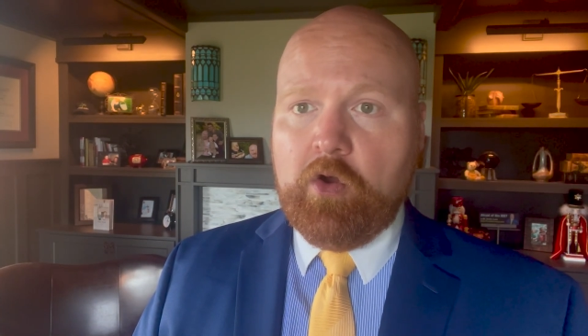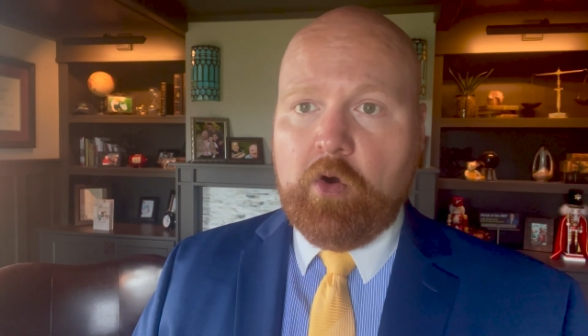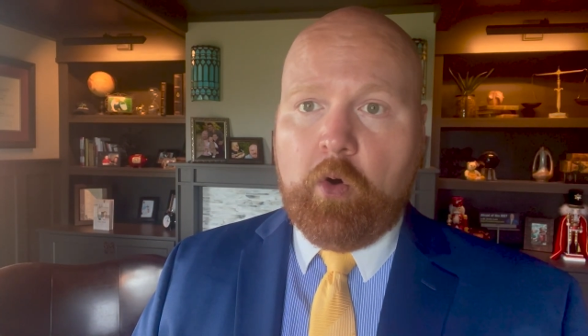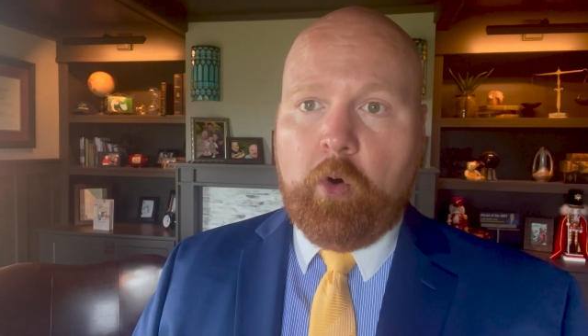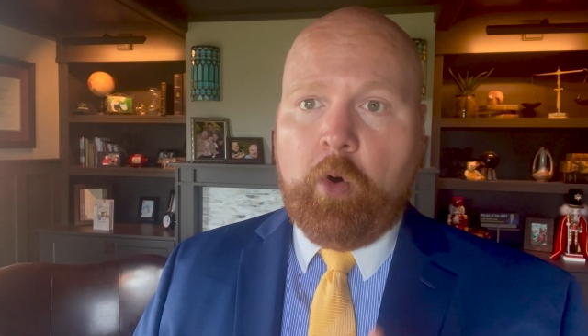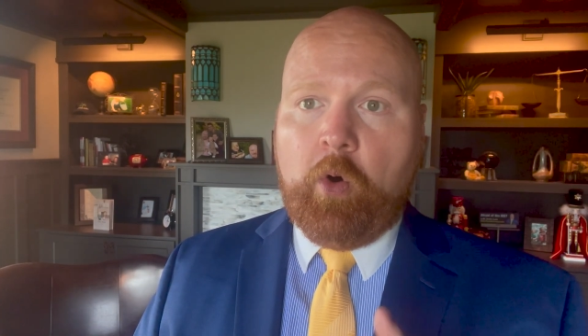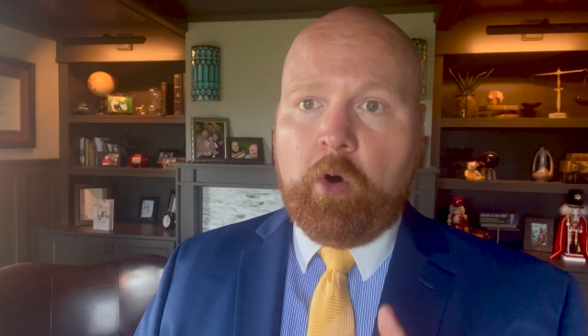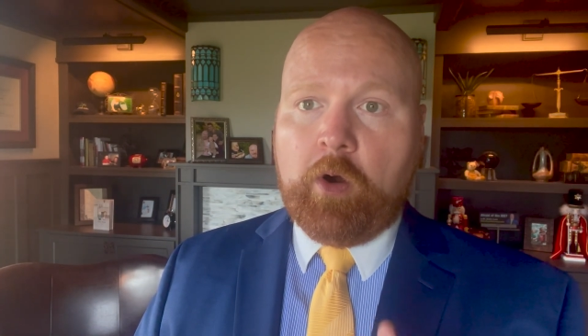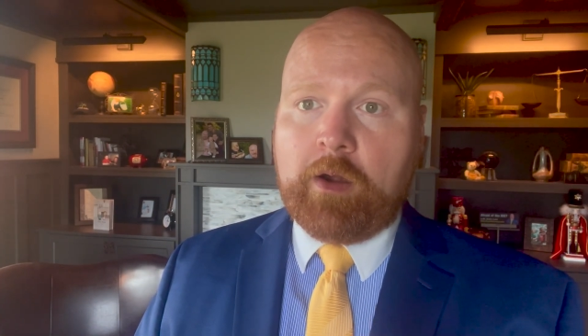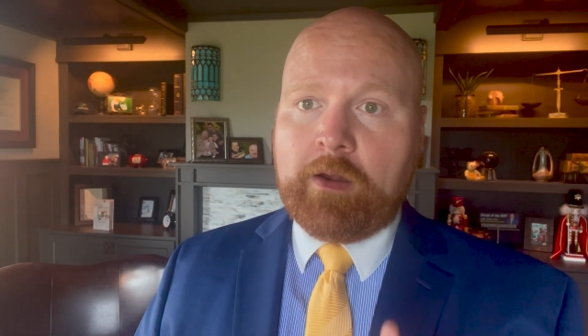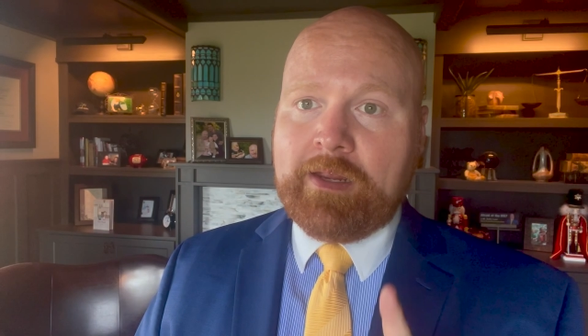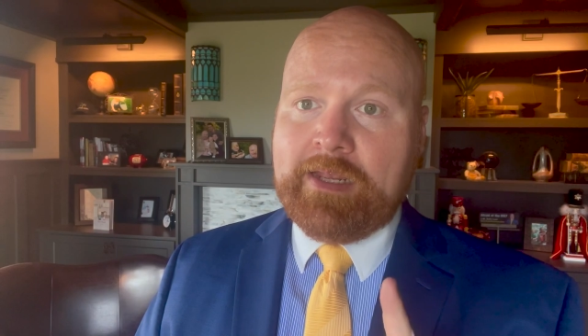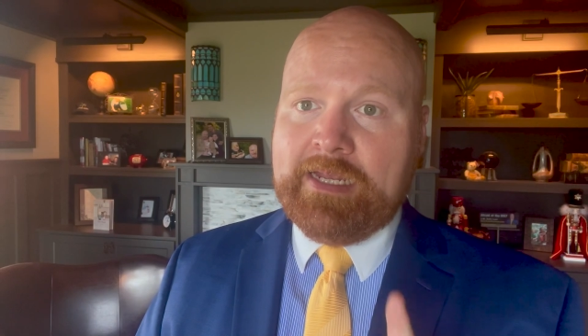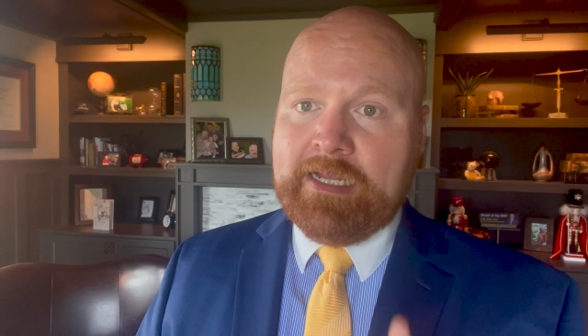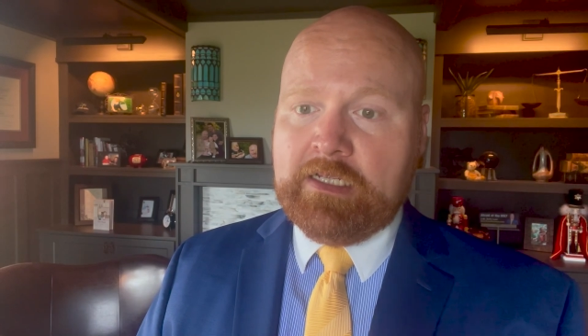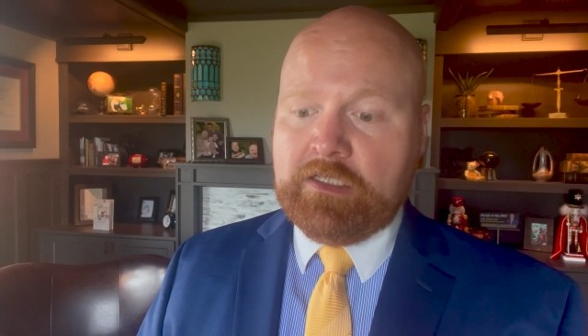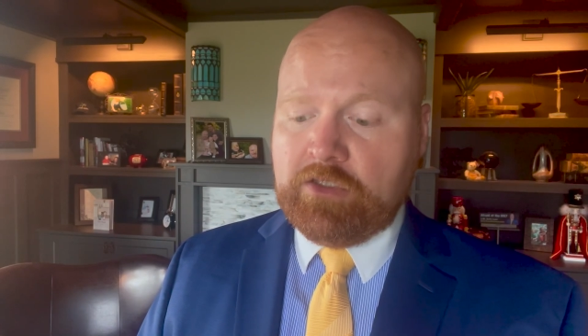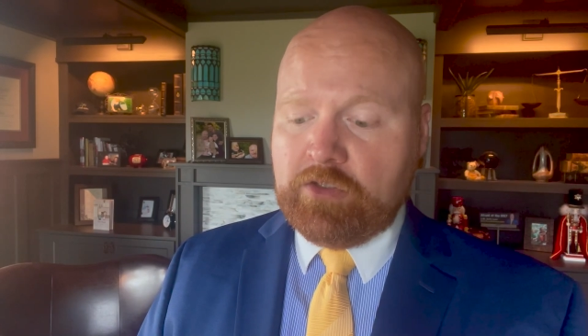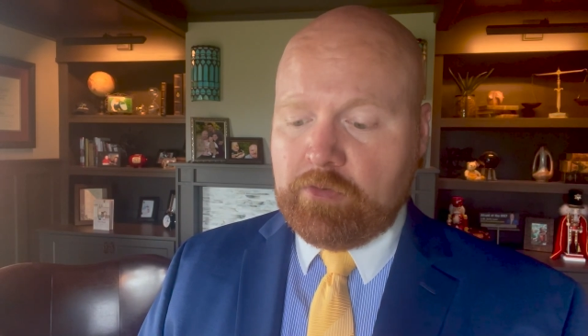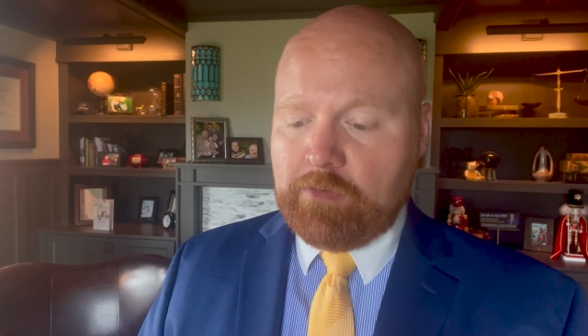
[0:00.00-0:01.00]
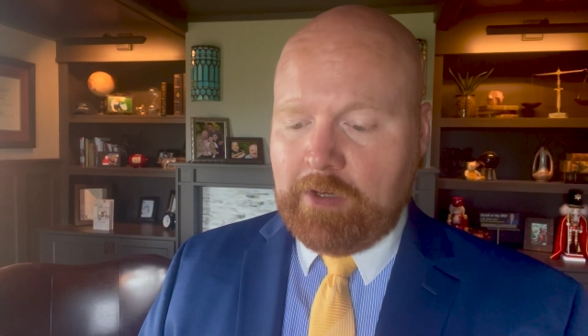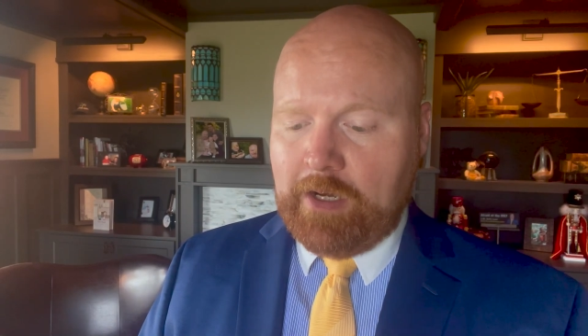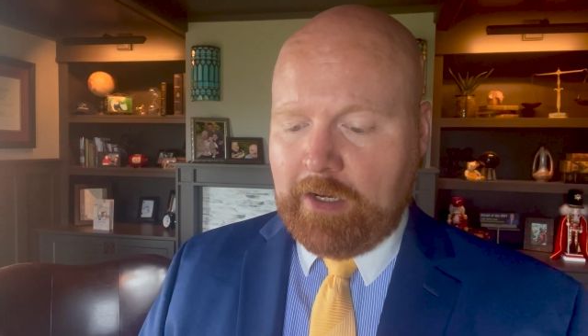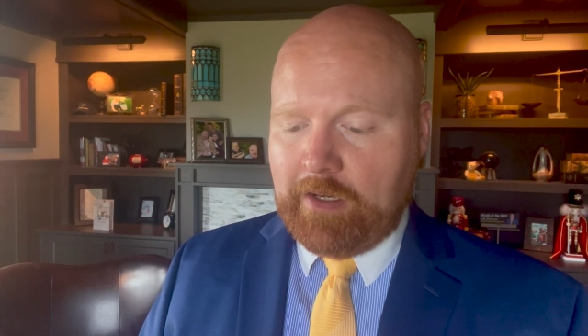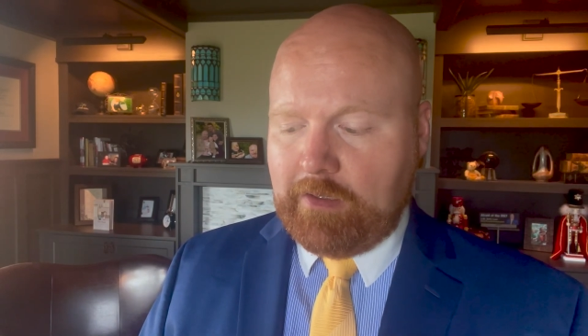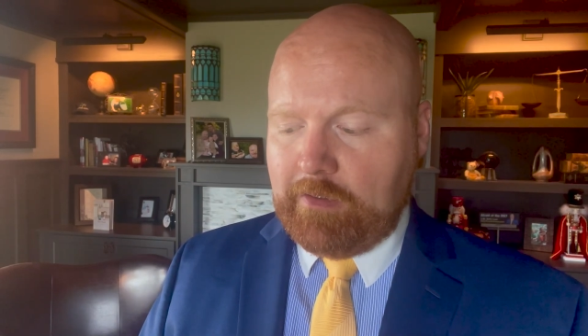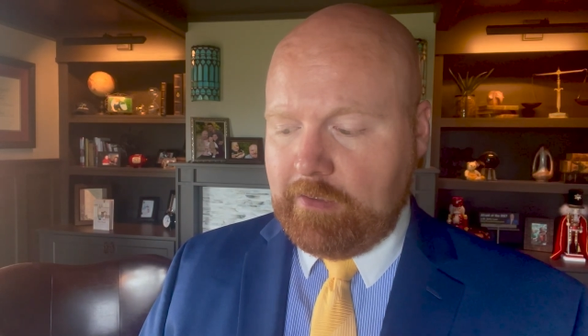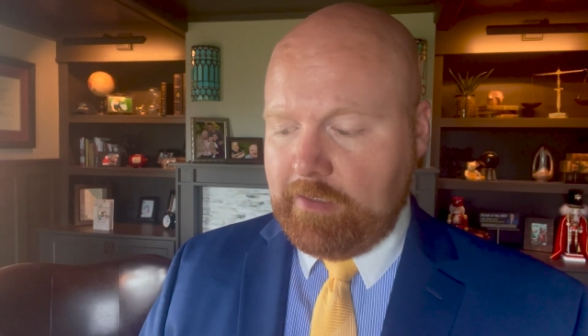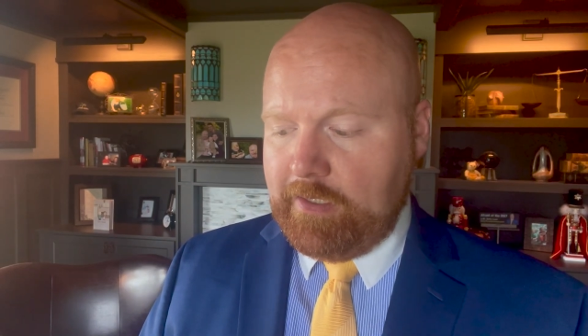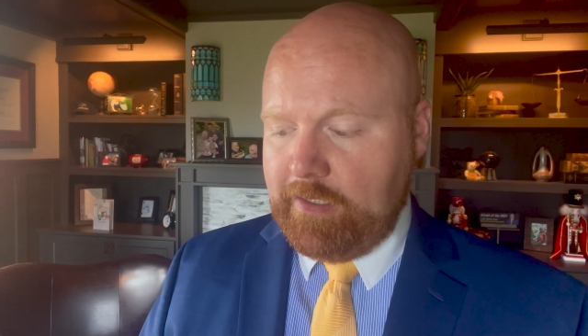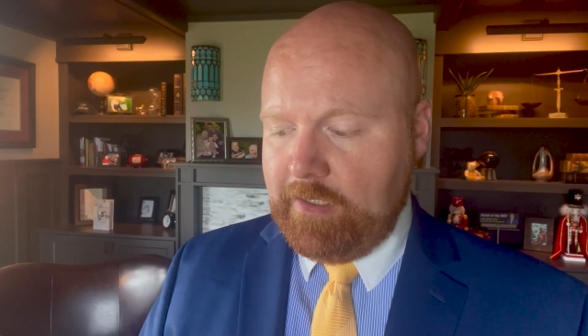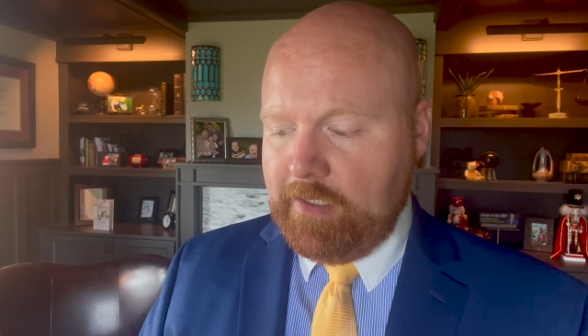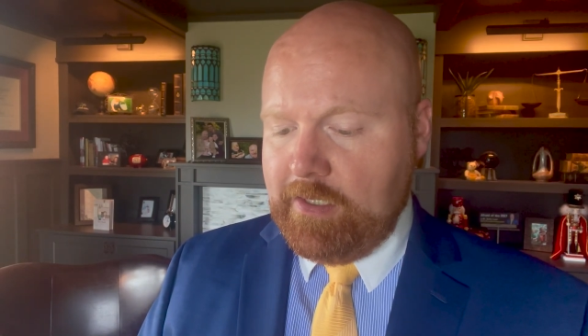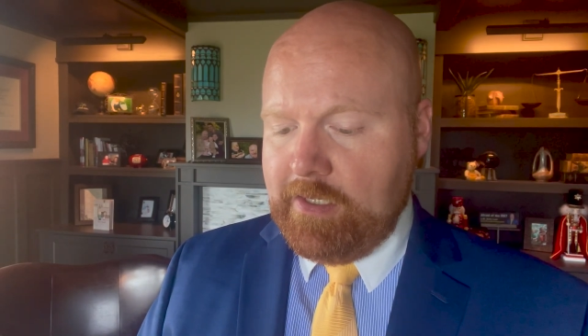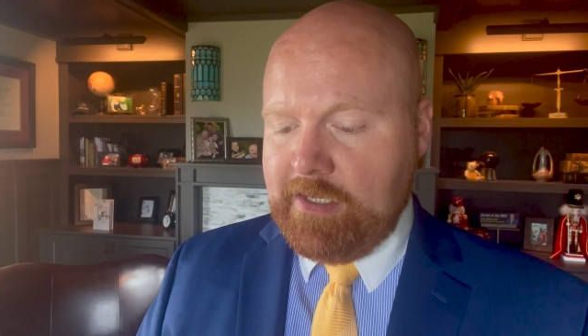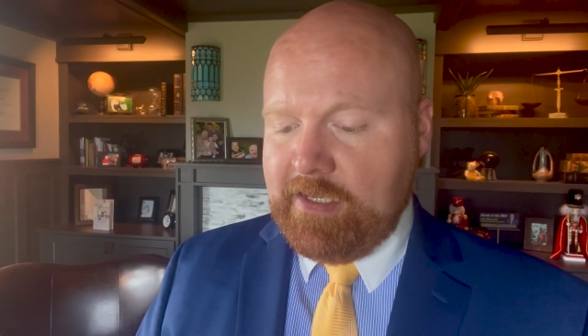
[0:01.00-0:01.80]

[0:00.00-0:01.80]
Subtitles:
or indirectly